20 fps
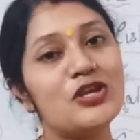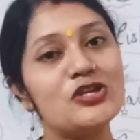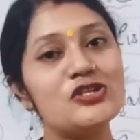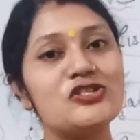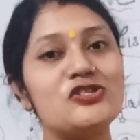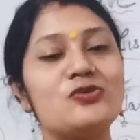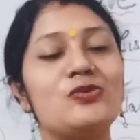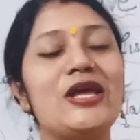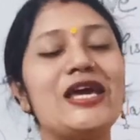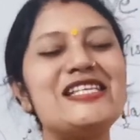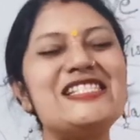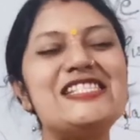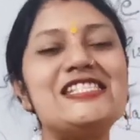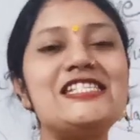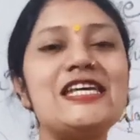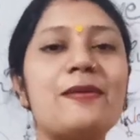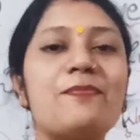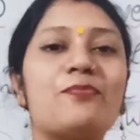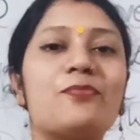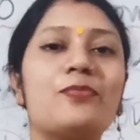So next
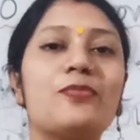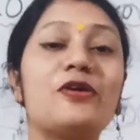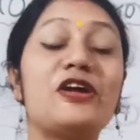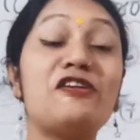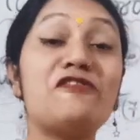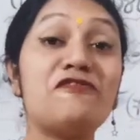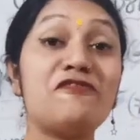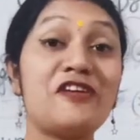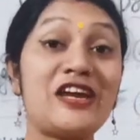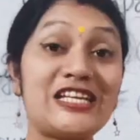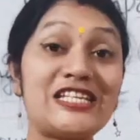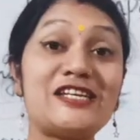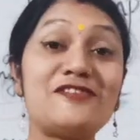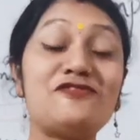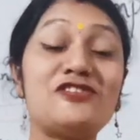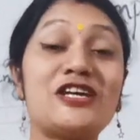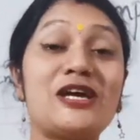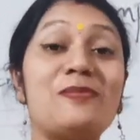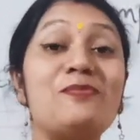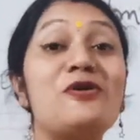tip,
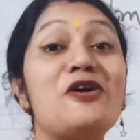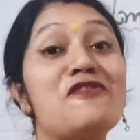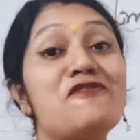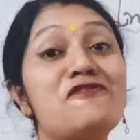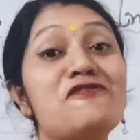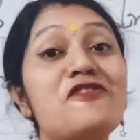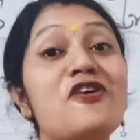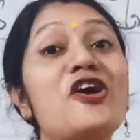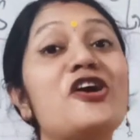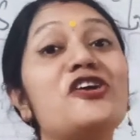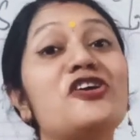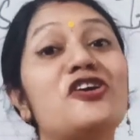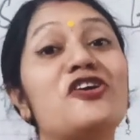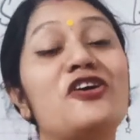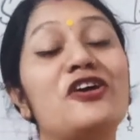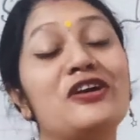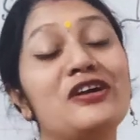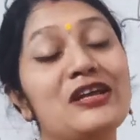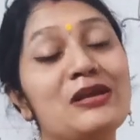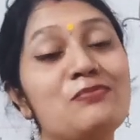effective tip for
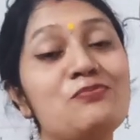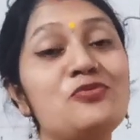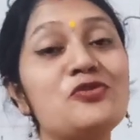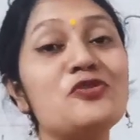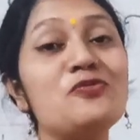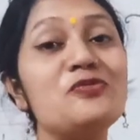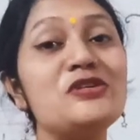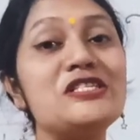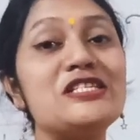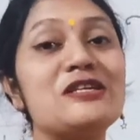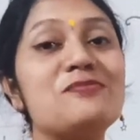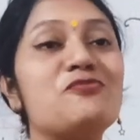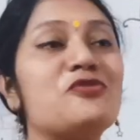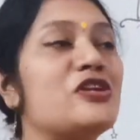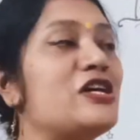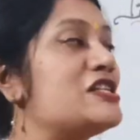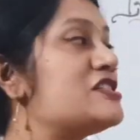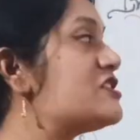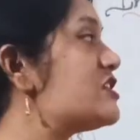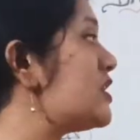your improvement in
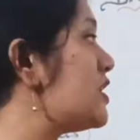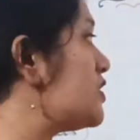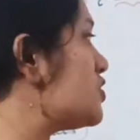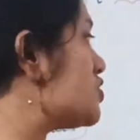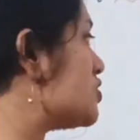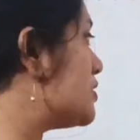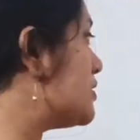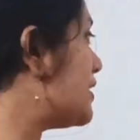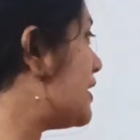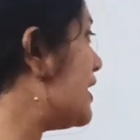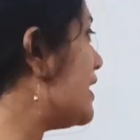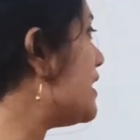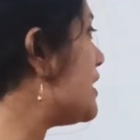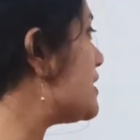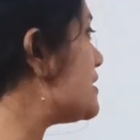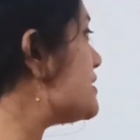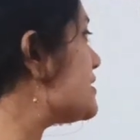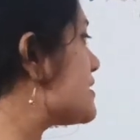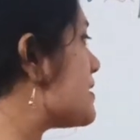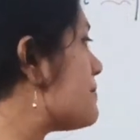pronunciation
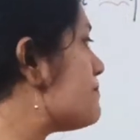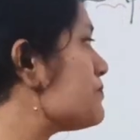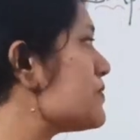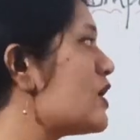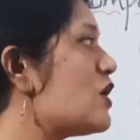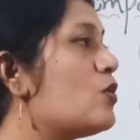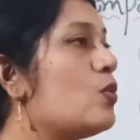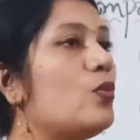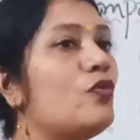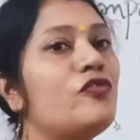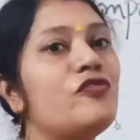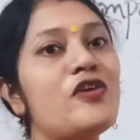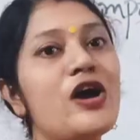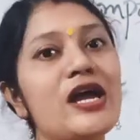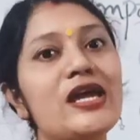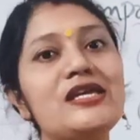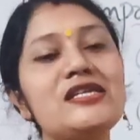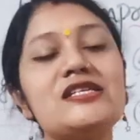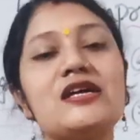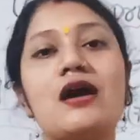is
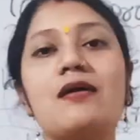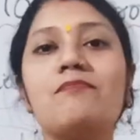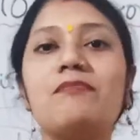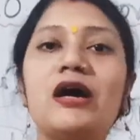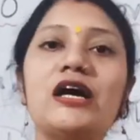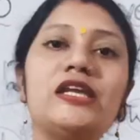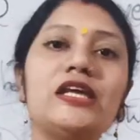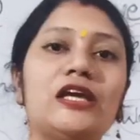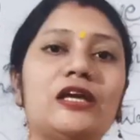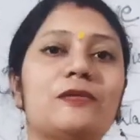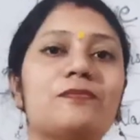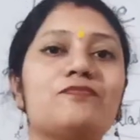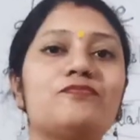find a buddy.